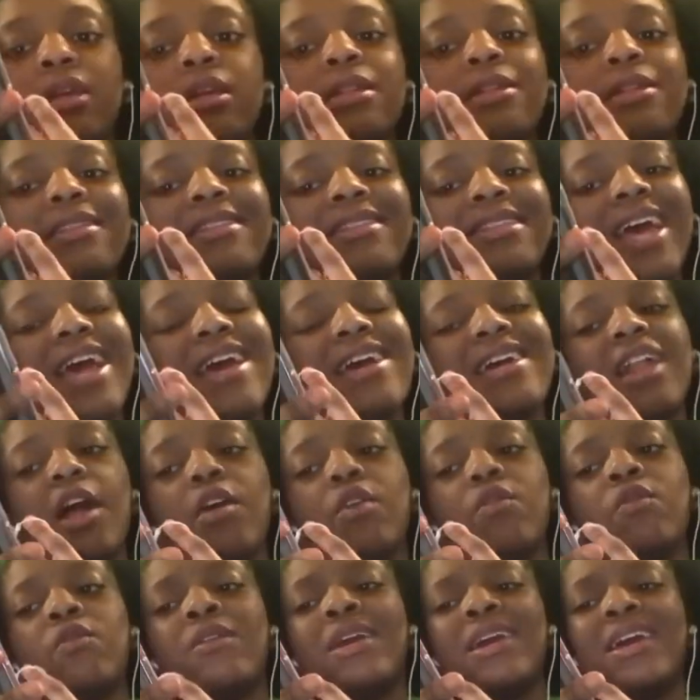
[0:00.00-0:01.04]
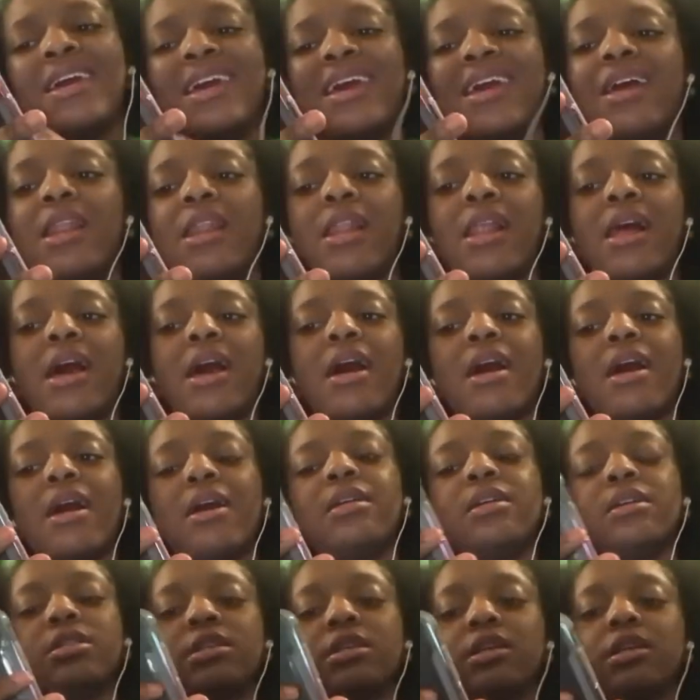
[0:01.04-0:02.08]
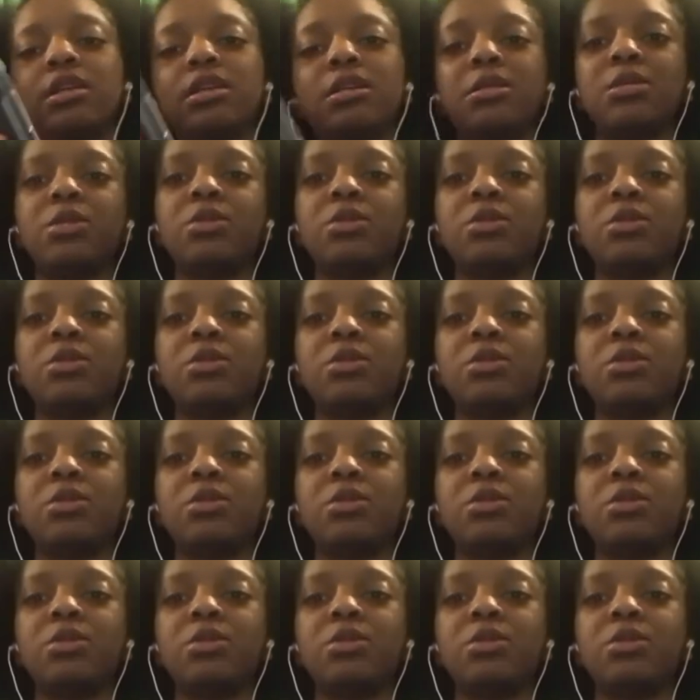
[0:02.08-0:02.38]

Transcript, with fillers: And then I realize she's